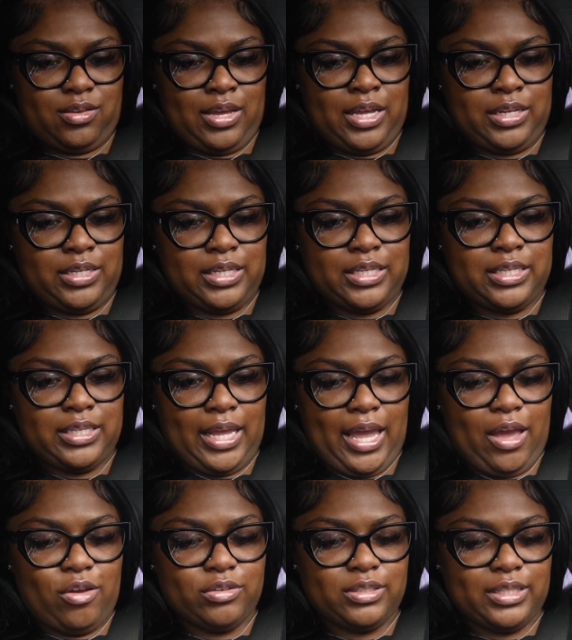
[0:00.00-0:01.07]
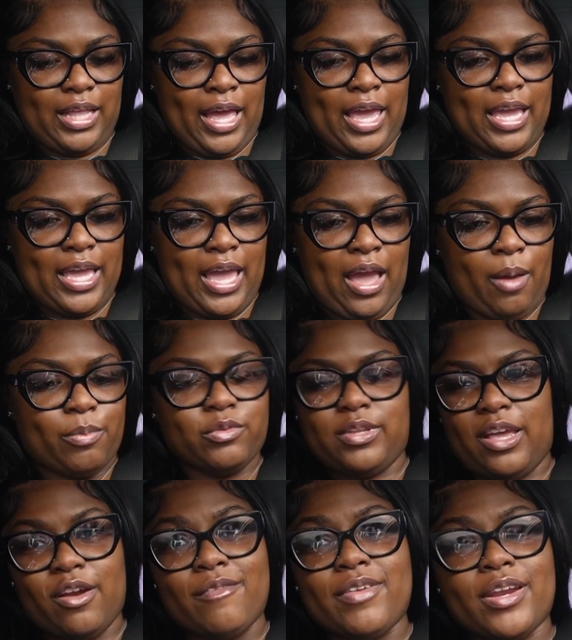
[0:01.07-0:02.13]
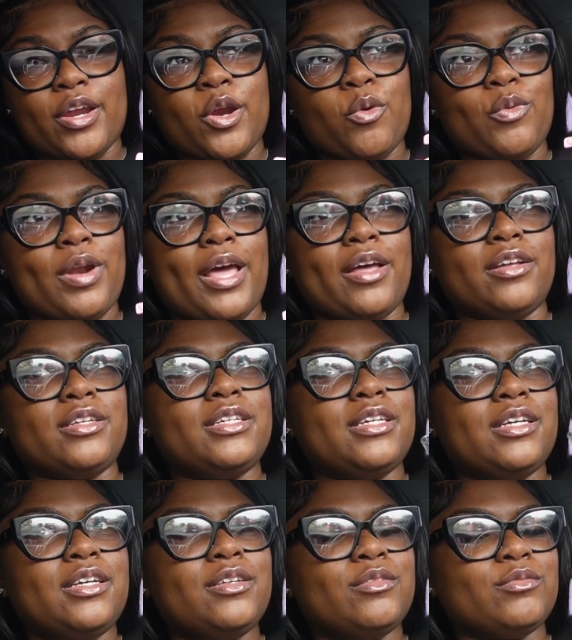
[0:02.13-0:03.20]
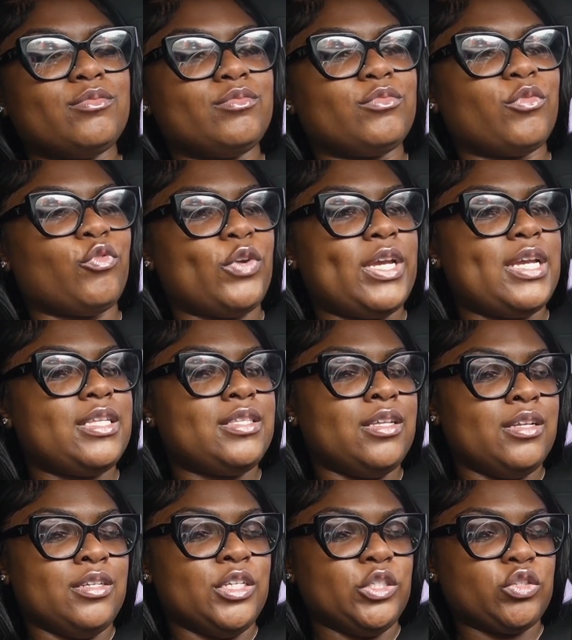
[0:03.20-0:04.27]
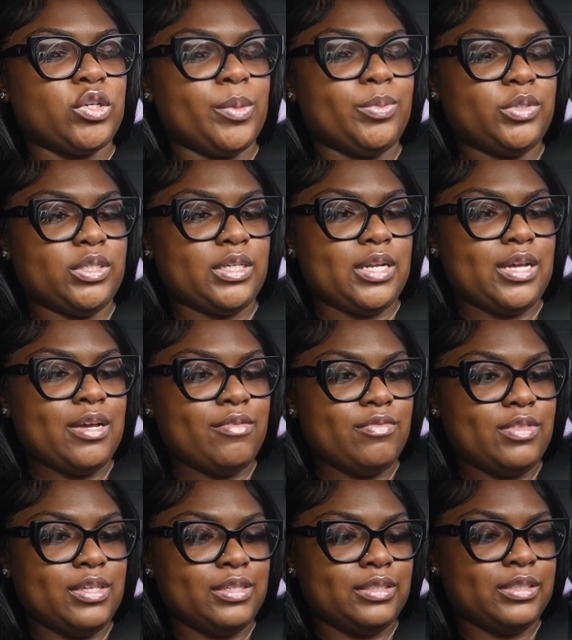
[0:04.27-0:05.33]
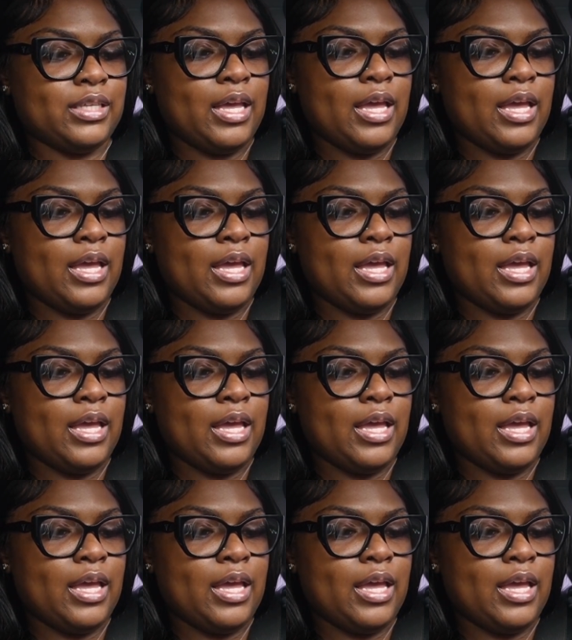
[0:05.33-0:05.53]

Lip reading: it just sounds like apple cider vinegar when I read the description of this.